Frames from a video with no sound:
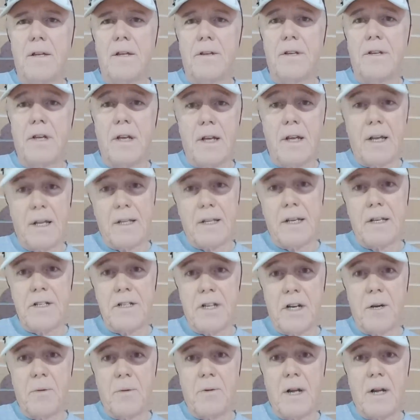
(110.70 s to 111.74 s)
Did
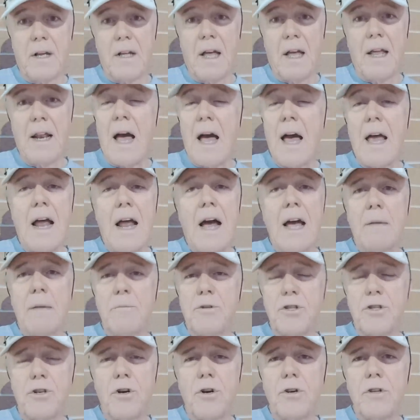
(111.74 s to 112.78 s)
you hear what, and I am
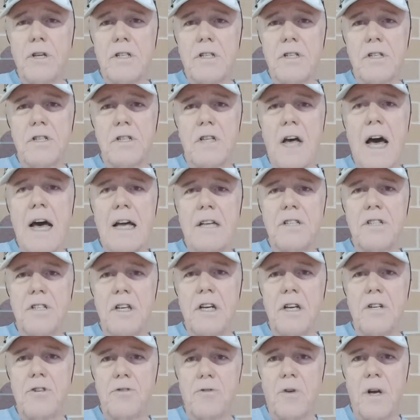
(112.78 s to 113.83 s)
sure this is
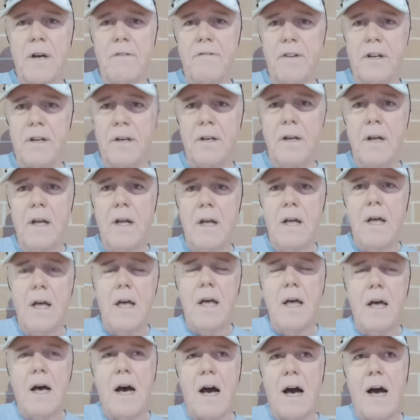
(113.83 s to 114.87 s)
IC driven.
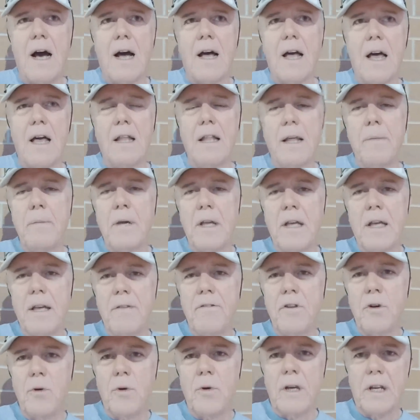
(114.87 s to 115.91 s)
And let me give
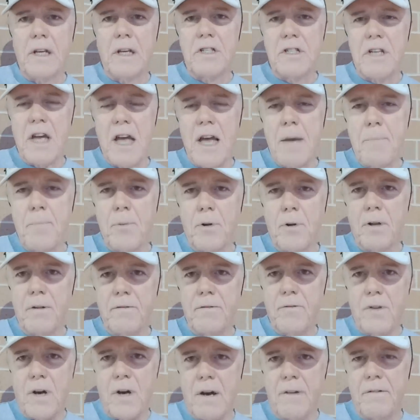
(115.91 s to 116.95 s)
you an example
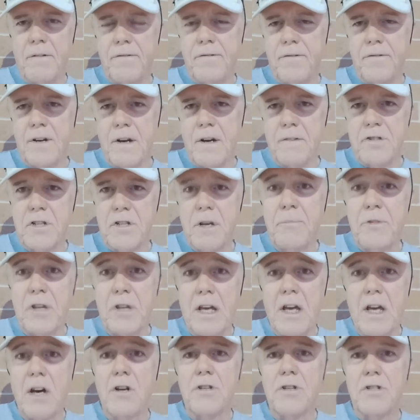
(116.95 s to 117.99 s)
of
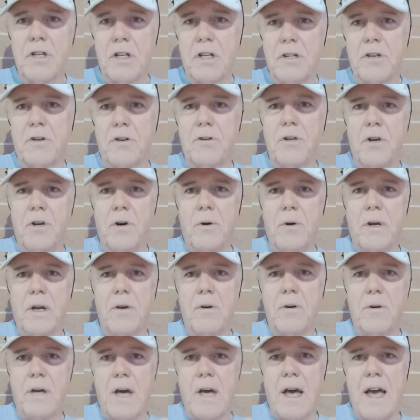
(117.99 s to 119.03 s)
something else that they're doing,
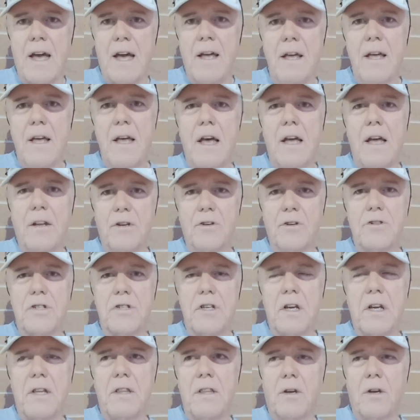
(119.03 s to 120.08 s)
okay? And you'll
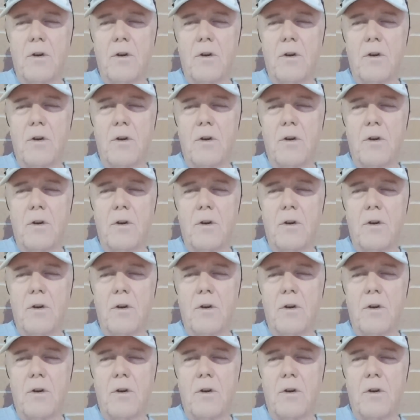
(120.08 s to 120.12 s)
see the